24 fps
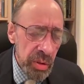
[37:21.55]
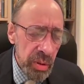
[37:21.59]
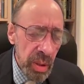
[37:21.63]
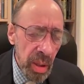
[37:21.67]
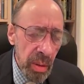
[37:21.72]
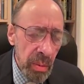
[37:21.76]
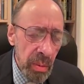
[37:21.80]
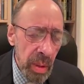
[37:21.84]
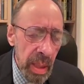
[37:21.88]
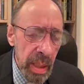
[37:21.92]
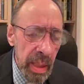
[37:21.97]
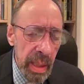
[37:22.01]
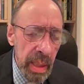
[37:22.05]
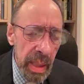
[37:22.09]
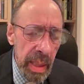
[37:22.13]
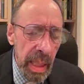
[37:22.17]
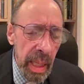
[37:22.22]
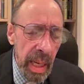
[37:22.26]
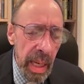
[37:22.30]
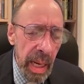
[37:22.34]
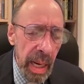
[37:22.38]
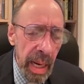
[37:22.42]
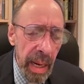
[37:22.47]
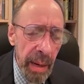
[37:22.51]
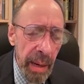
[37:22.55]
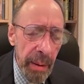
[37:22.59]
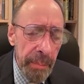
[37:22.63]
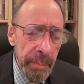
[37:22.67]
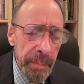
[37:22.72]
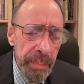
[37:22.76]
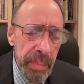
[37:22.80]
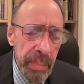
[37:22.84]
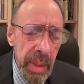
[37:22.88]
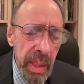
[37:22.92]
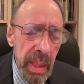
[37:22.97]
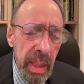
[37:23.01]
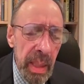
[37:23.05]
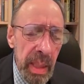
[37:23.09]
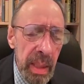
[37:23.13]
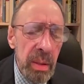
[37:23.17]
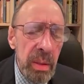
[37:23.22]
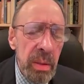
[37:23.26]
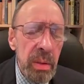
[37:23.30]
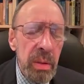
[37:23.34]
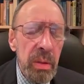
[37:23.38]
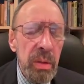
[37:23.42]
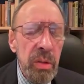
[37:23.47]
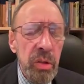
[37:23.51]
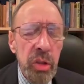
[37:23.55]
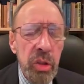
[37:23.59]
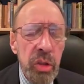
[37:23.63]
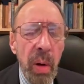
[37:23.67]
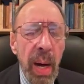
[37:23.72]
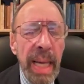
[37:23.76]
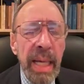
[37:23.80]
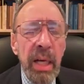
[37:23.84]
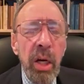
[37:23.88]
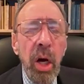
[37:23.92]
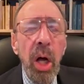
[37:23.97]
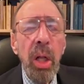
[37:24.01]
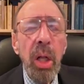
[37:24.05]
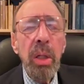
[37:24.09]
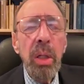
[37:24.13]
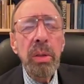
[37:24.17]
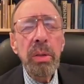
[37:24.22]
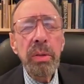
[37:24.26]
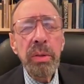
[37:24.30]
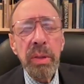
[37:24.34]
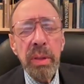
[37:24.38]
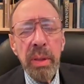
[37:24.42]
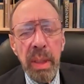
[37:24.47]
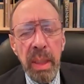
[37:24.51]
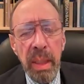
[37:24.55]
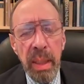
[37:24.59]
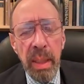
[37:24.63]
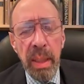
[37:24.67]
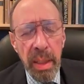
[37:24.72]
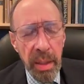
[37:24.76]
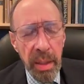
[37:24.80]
So I culled